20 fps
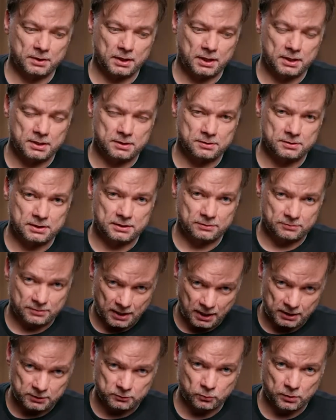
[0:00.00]
And in
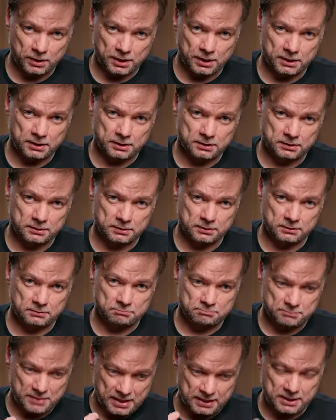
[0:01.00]
that way,
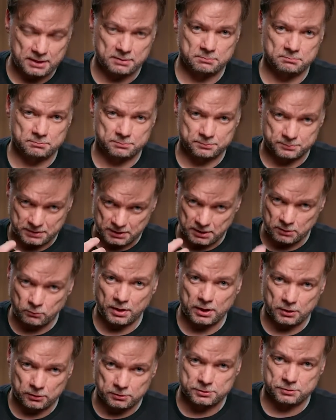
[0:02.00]
make him, in a
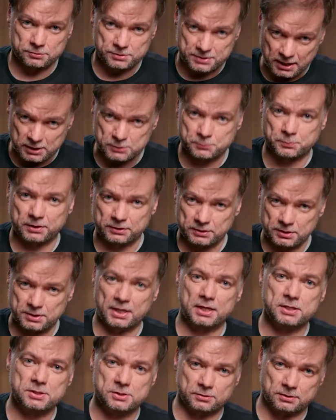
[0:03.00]
way, also desperate and
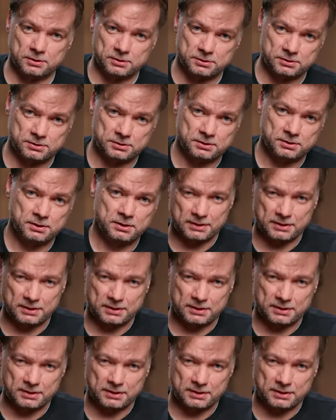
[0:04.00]
dangerous.